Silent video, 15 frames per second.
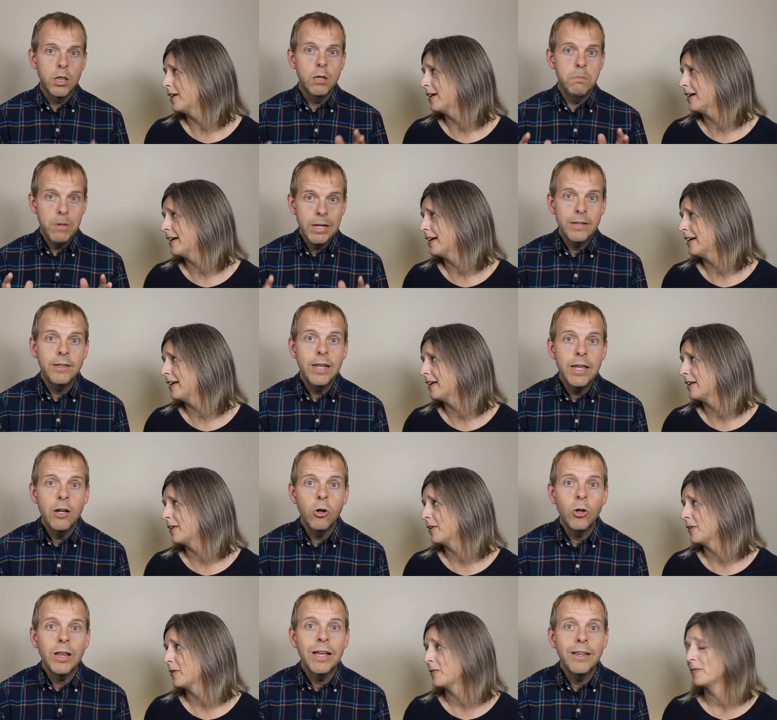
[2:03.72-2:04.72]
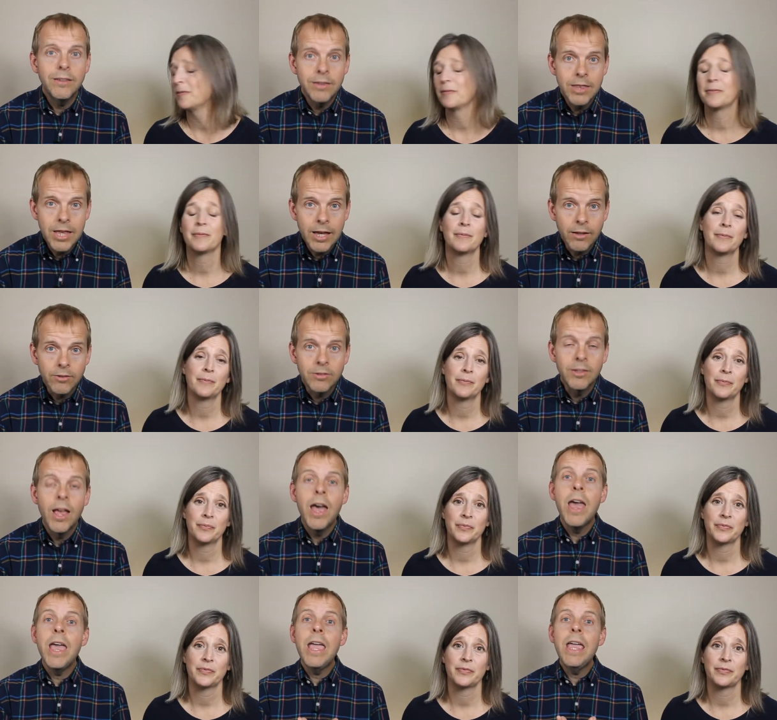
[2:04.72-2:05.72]
Speaker 1: The big deal is this
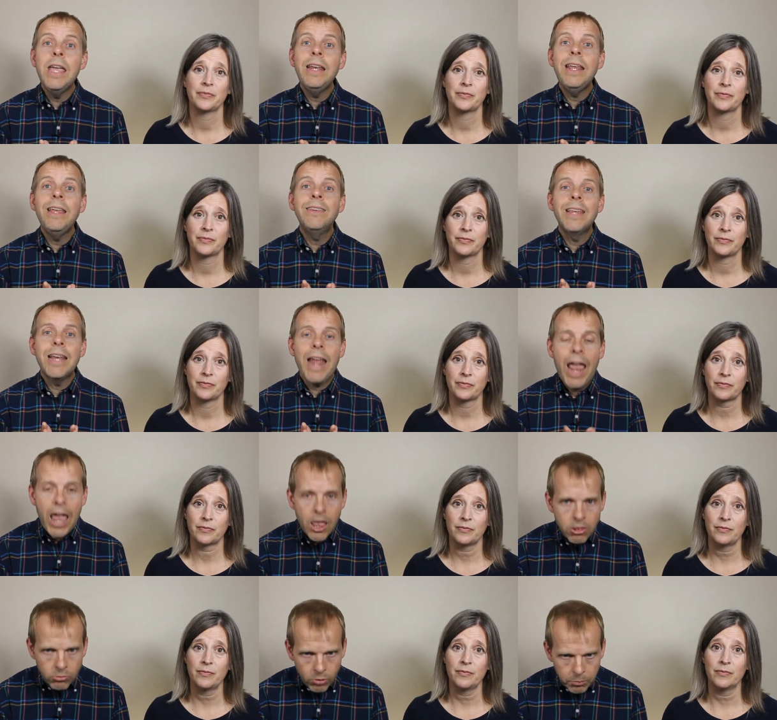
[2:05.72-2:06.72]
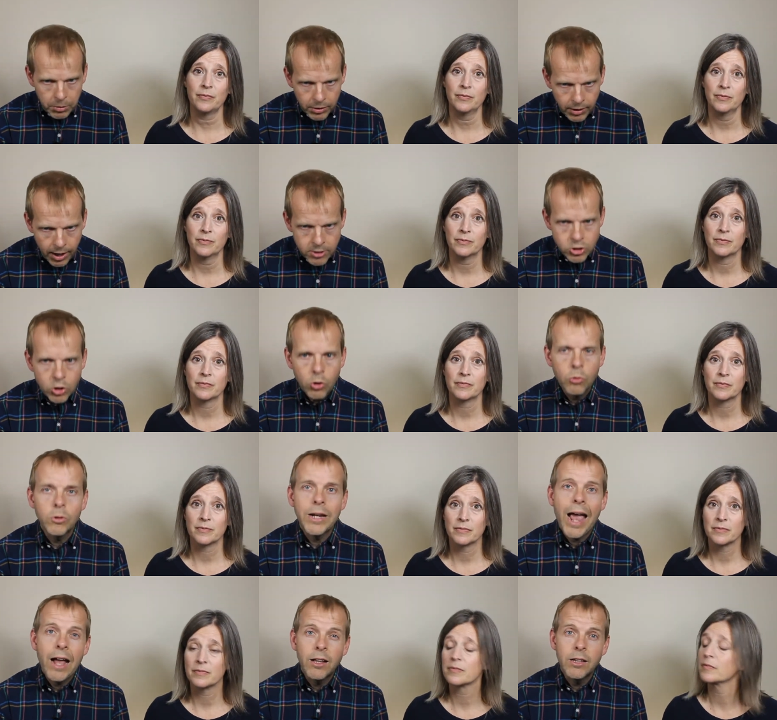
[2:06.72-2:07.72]
it is an anthropological
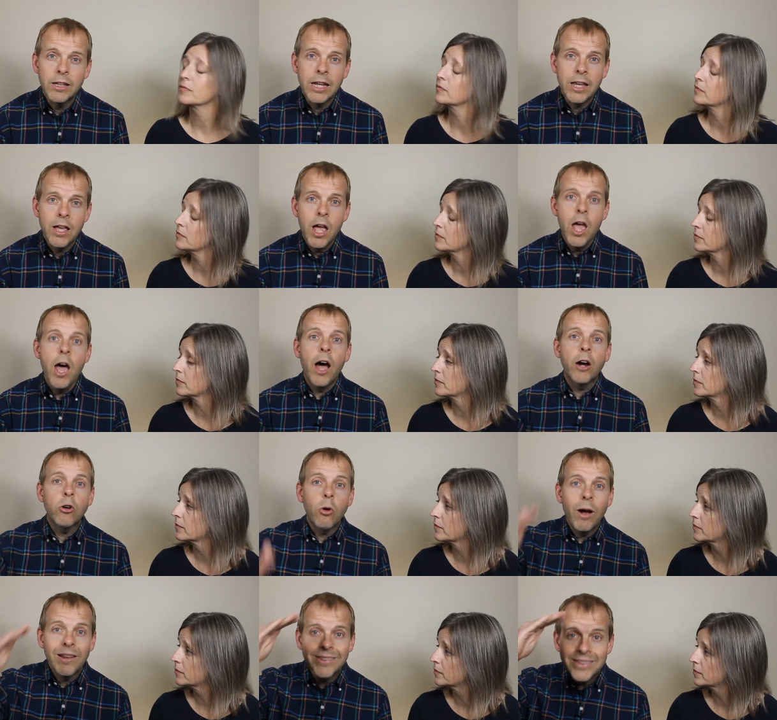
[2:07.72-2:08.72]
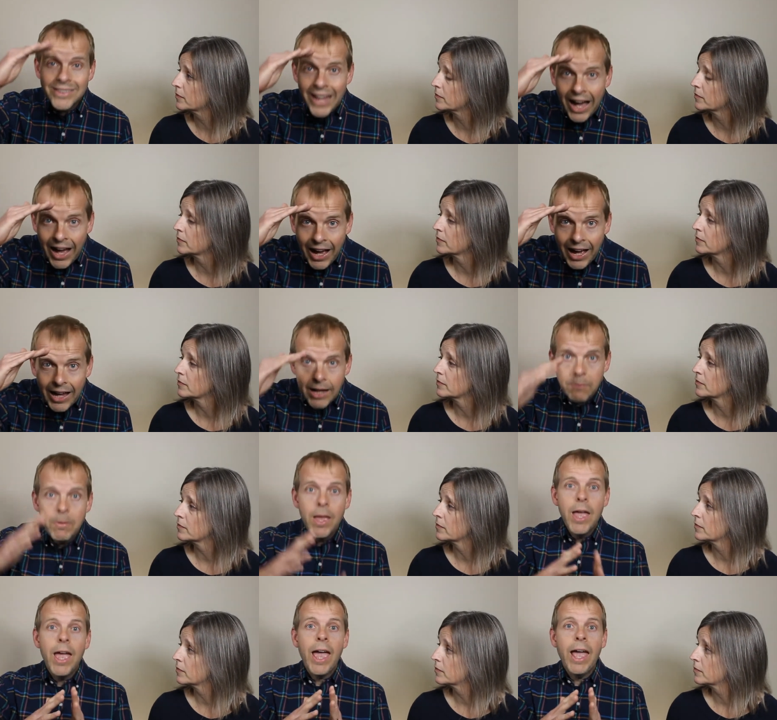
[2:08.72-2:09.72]
reality across time
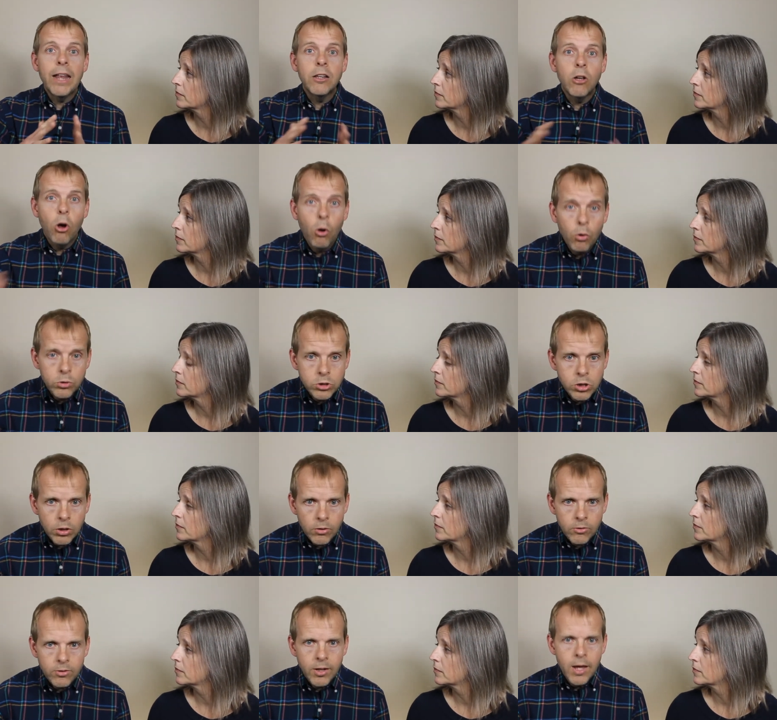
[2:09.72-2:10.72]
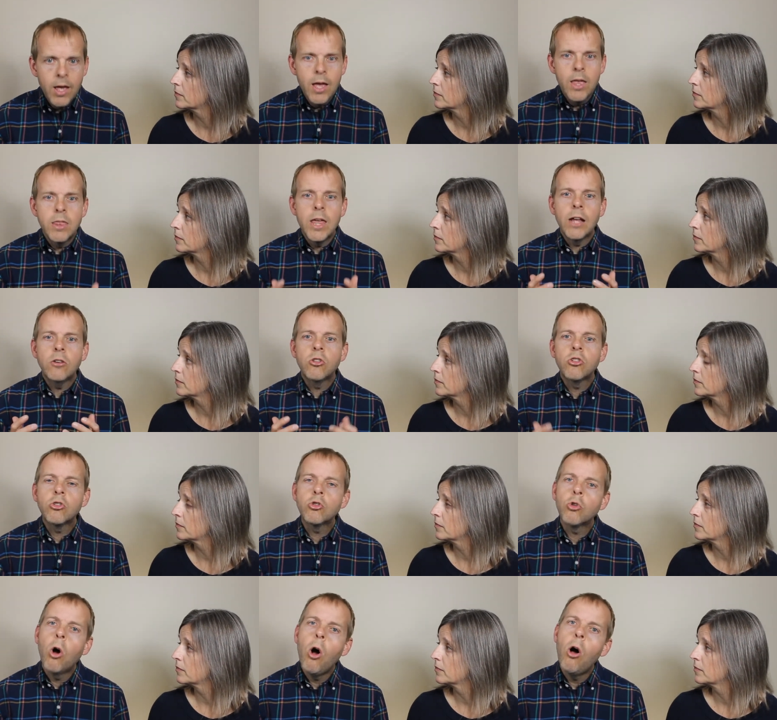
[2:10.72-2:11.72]
and cultures that
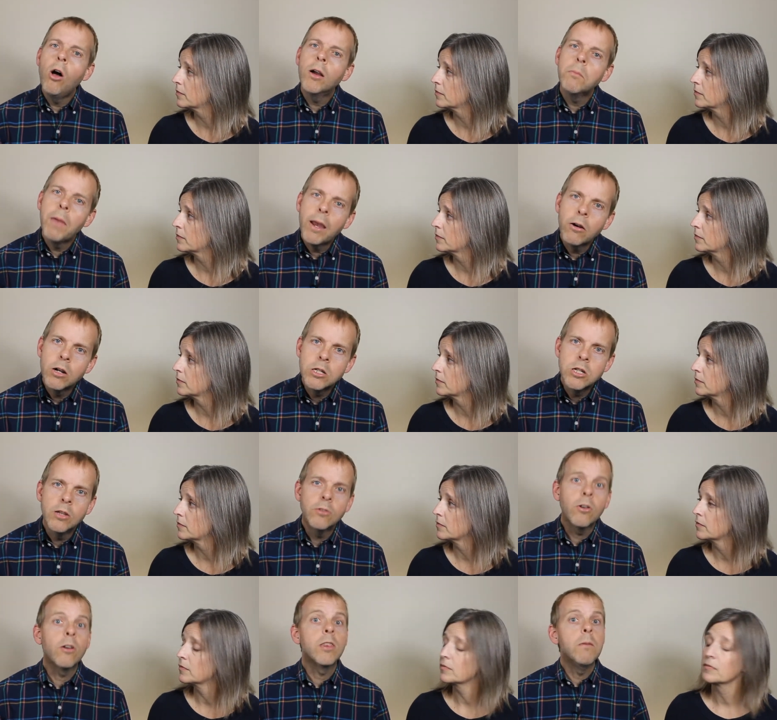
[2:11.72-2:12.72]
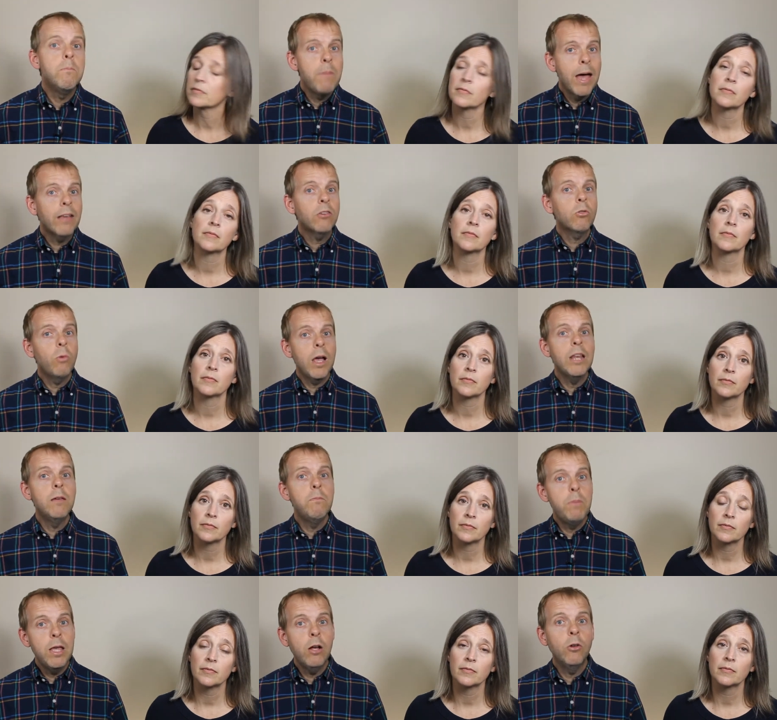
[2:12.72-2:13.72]
strong marriages are the best way to
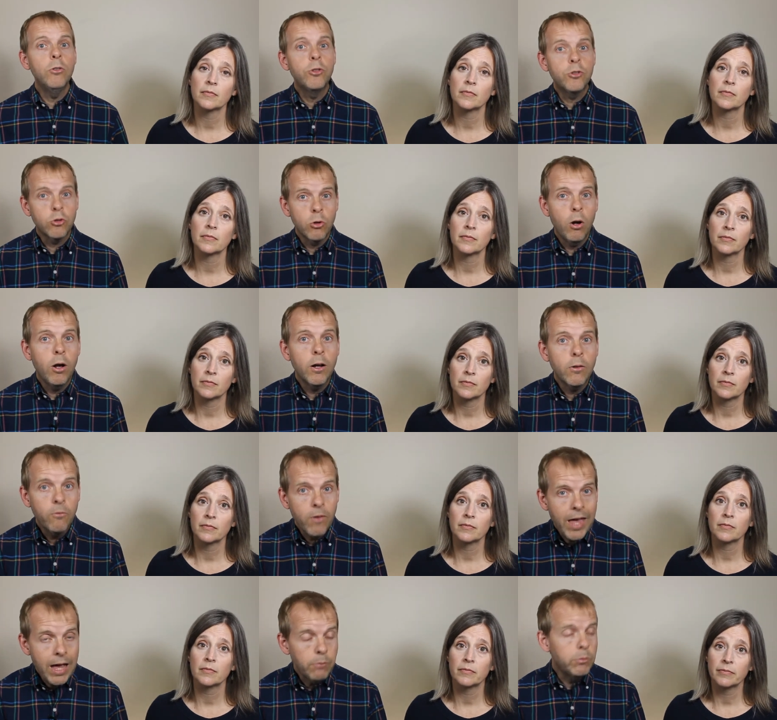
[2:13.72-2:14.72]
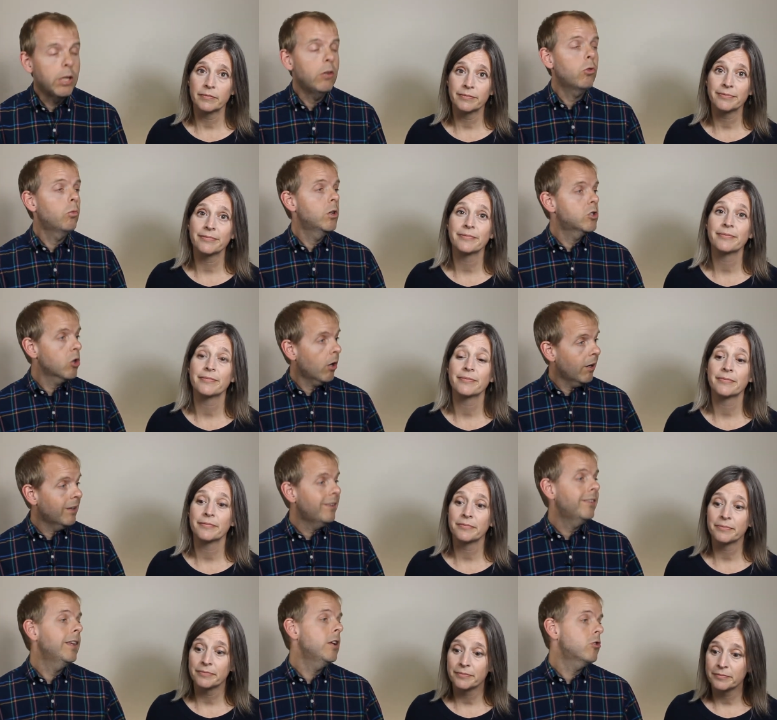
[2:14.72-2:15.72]
build strong families, which are
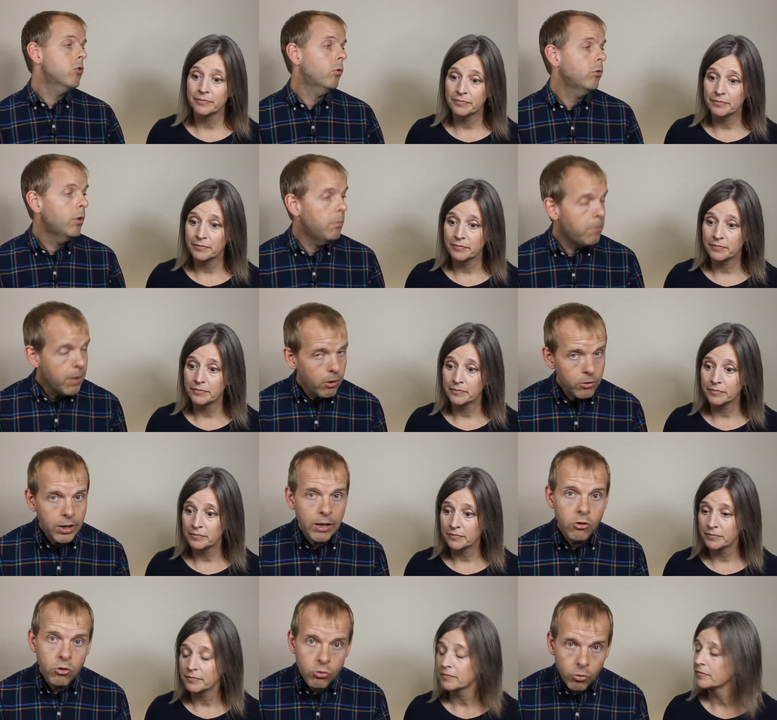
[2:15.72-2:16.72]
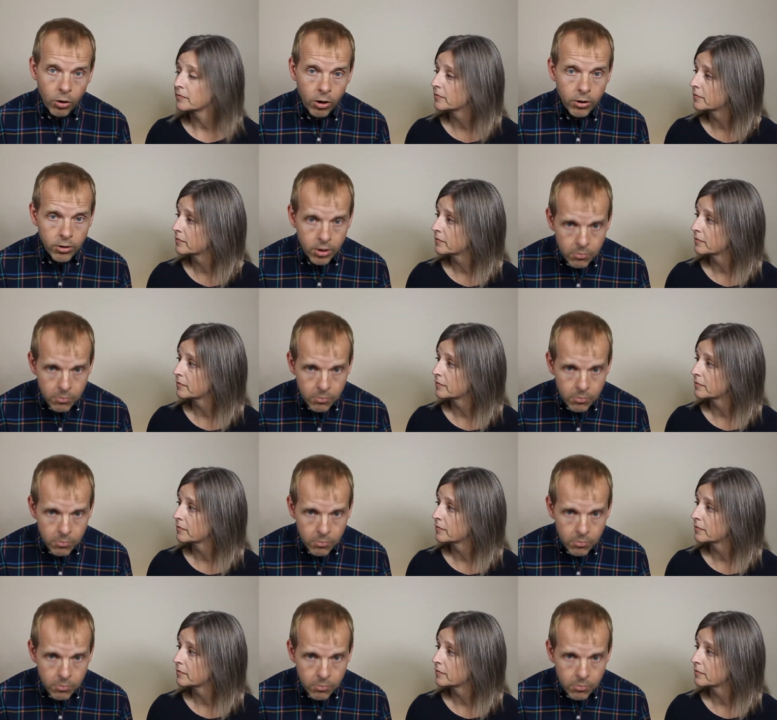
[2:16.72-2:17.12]
essential to building strong